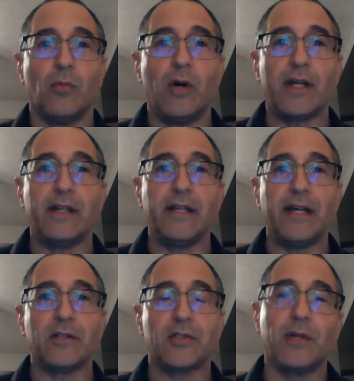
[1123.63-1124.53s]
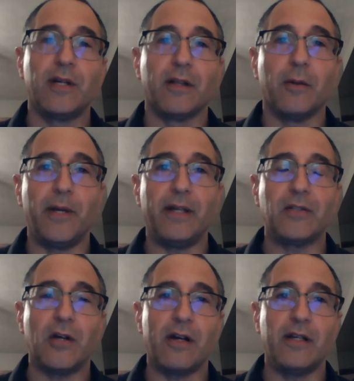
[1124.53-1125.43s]
walking down the street a little bit
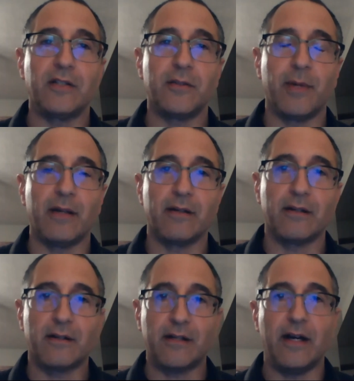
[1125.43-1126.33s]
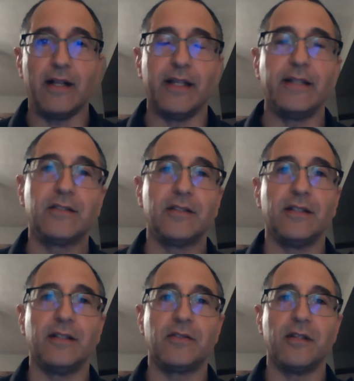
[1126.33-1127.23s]
and talking to some of my colleagues
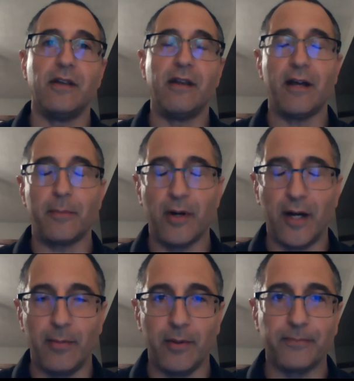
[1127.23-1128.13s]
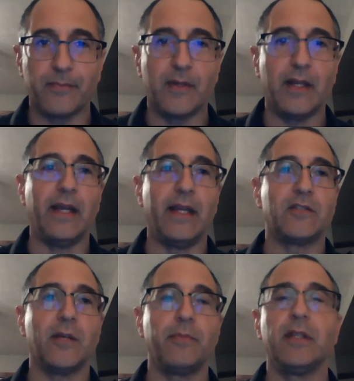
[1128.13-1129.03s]
is not a problem. And
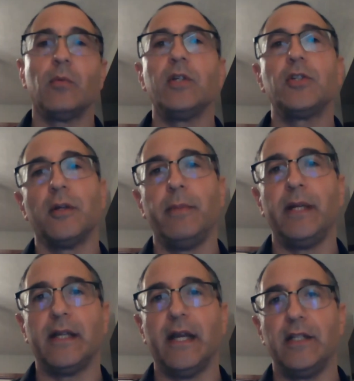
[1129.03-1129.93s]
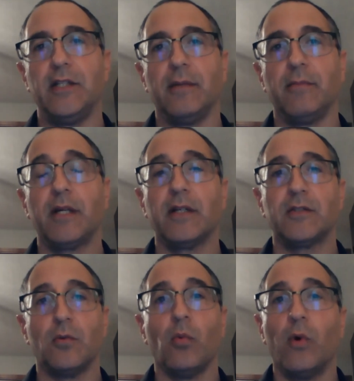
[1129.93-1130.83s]
it's something that we should be engaging,
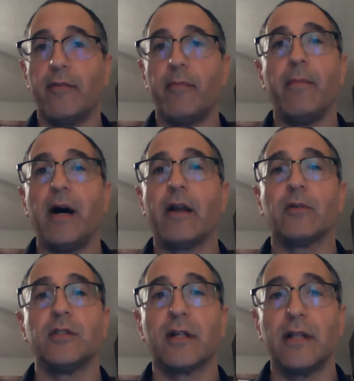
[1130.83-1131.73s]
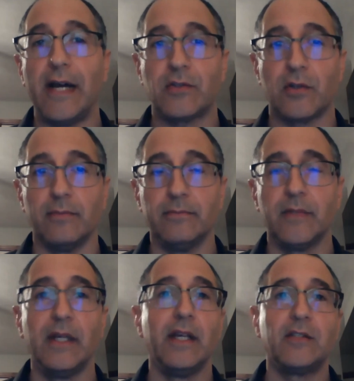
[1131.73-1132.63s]
because one of my mottos in the classroom
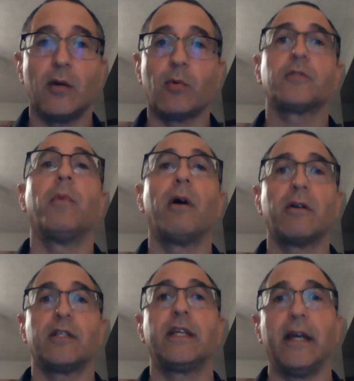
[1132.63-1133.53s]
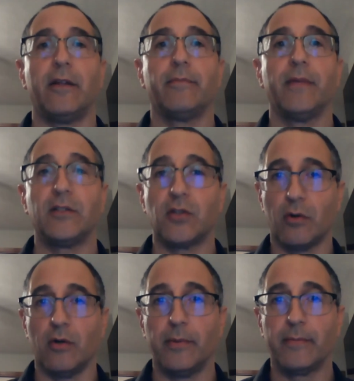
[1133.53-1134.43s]
is that we're smarter together as a
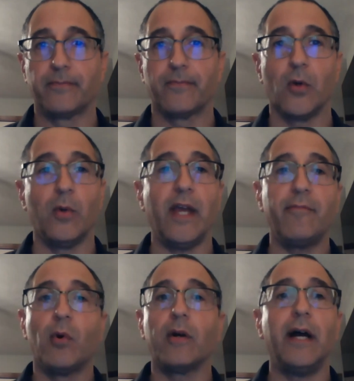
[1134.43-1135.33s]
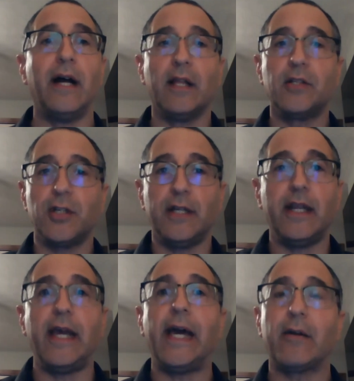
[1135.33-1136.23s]
group. We have more knowledge
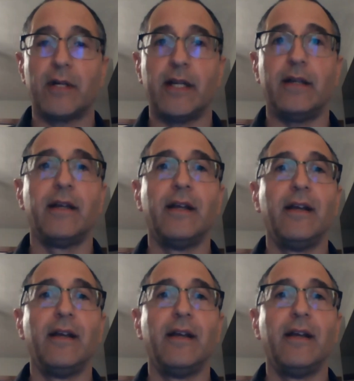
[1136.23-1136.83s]
in aggregate